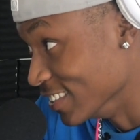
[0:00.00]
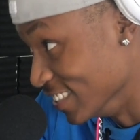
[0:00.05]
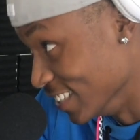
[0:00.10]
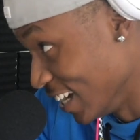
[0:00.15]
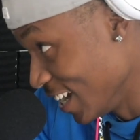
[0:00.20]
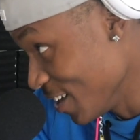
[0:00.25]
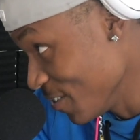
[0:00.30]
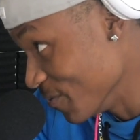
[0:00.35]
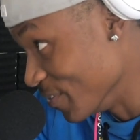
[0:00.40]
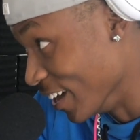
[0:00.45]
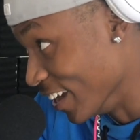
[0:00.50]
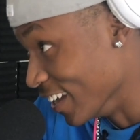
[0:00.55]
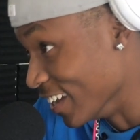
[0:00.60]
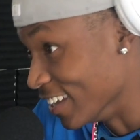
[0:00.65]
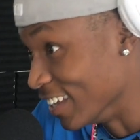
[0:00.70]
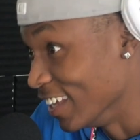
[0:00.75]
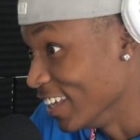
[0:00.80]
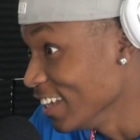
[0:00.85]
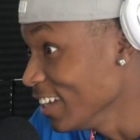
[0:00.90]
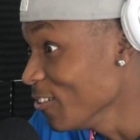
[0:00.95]
That
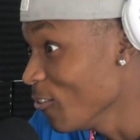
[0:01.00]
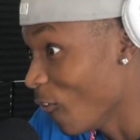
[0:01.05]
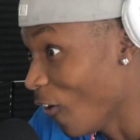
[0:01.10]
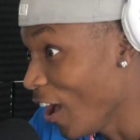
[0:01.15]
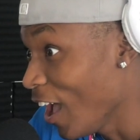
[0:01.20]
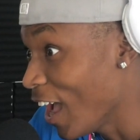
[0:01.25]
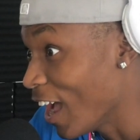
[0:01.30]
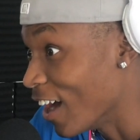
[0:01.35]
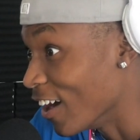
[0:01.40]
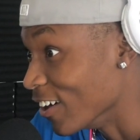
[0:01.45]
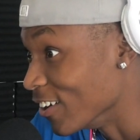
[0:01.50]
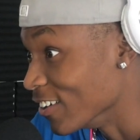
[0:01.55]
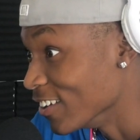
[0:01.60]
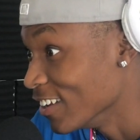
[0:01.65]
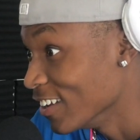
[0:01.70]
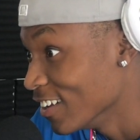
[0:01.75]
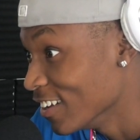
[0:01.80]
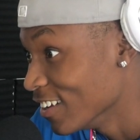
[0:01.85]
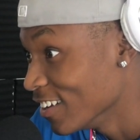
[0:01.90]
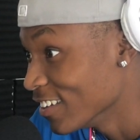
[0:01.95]
man, he
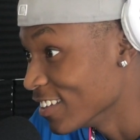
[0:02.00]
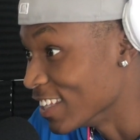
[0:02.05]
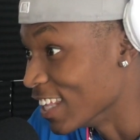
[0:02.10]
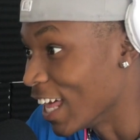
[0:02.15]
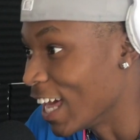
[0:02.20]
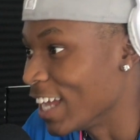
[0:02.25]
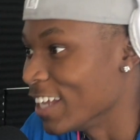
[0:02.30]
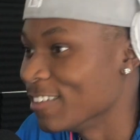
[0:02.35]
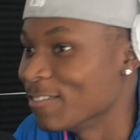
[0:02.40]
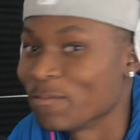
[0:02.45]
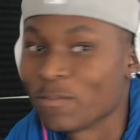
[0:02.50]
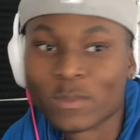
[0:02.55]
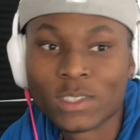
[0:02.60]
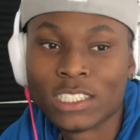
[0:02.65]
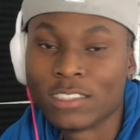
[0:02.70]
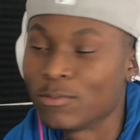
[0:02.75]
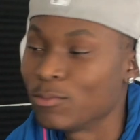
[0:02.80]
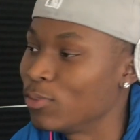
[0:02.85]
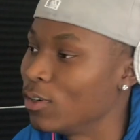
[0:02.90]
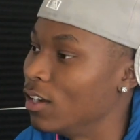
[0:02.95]
wild. Like,
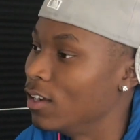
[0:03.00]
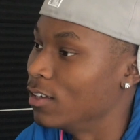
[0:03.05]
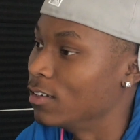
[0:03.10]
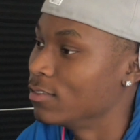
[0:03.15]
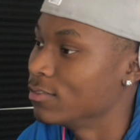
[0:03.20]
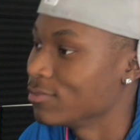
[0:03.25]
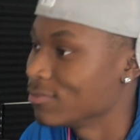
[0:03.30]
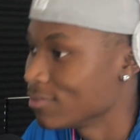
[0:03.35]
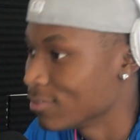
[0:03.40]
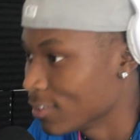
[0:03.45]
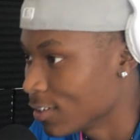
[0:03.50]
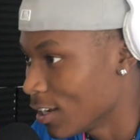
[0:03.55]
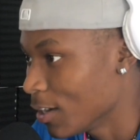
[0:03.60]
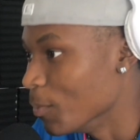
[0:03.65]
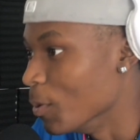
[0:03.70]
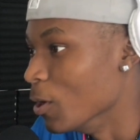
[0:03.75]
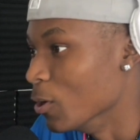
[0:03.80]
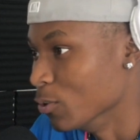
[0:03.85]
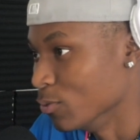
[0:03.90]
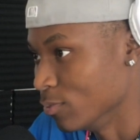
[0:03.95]
bruh,
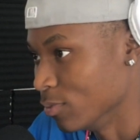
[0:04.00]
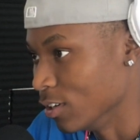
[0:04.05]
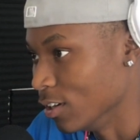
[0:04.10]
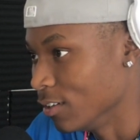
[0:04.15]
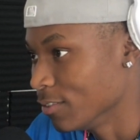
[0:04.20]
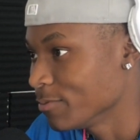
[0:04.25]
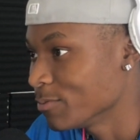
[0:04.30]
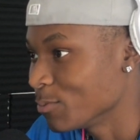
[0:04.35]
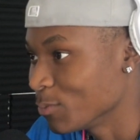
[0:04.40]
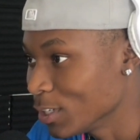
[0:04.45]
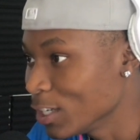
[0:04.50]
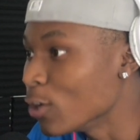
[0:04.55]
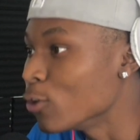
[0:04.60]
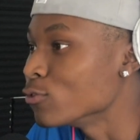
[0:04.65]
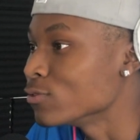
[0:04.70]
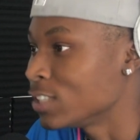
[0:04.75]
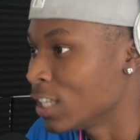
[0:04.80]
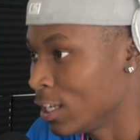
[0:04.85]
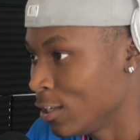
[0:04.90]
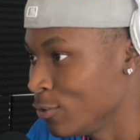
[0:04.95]
come on, bruh. We
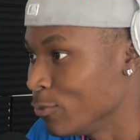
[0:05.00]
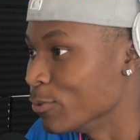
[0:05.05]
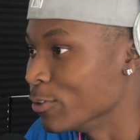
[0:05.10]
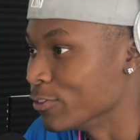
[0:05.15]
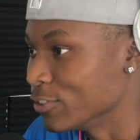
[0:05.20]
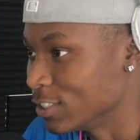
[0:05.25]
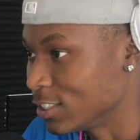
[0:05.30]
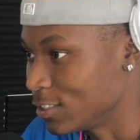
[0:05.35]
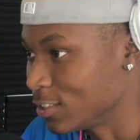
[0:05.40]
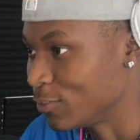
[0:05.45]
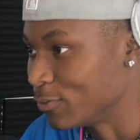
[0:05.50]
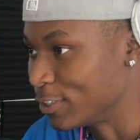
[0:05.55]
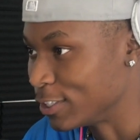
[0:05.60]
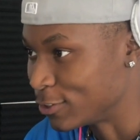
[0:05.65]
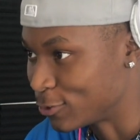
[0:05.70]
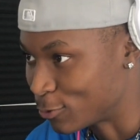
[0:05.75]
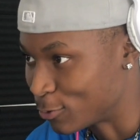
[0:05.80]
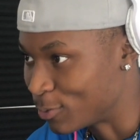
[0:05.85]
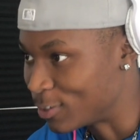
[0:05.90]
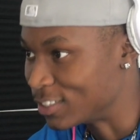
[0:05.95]
gonna take him on this
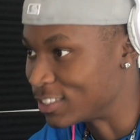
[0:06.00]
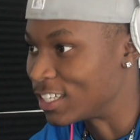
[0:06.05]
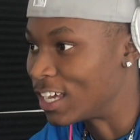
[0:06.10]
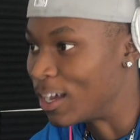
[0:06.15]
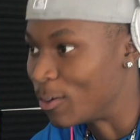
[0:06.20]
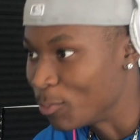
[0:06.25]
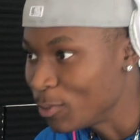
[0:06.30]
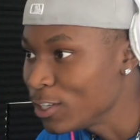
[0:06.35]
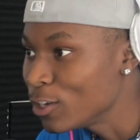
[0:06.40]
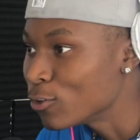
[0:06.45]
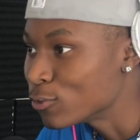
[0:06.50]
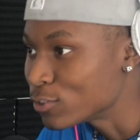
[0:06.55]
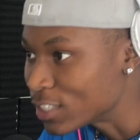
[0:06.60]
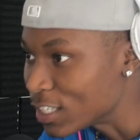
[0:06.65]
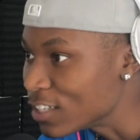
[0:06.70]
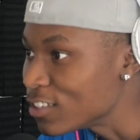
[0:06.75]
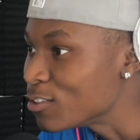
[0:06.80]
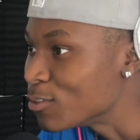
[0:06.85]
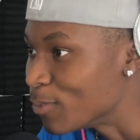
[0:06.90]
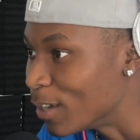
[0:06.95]
adventure one time. We gonna
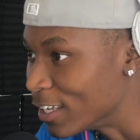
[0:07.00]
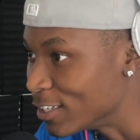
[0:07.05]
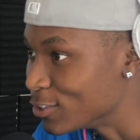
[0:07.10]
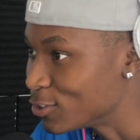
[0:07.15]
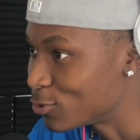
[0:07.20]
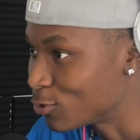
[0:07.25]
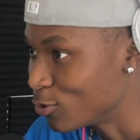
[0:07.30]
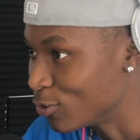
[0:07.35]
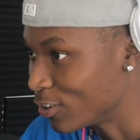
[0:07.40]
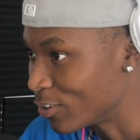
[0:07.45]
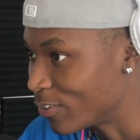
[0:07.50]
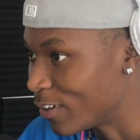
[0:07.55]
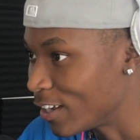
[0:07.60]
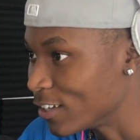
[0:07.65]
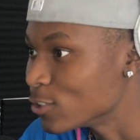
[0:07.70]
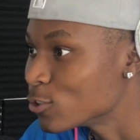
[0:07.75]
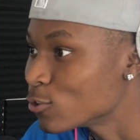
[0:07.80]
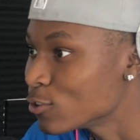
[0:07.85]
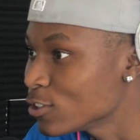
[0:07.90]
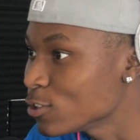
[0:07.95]
tell you about this story,
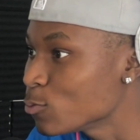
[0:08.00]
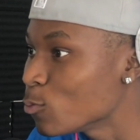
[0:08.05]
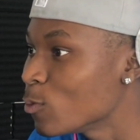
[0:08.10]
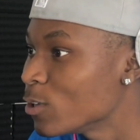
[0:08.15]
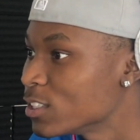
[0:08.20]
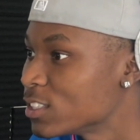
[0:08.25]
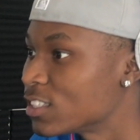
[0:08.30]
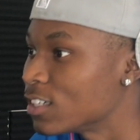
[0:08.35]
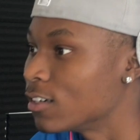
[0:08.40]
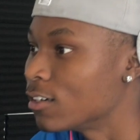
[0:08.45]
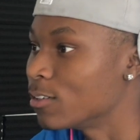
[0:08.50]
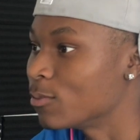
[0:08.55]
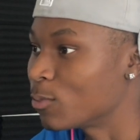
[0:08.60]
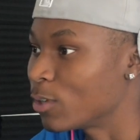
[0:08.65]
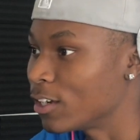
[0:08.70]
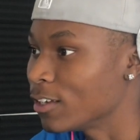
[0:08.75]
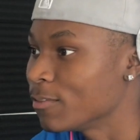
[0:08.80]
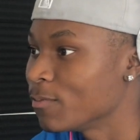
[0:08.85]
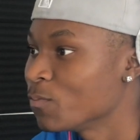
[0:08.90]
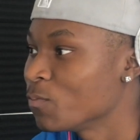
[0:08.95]
right? So this one time, right?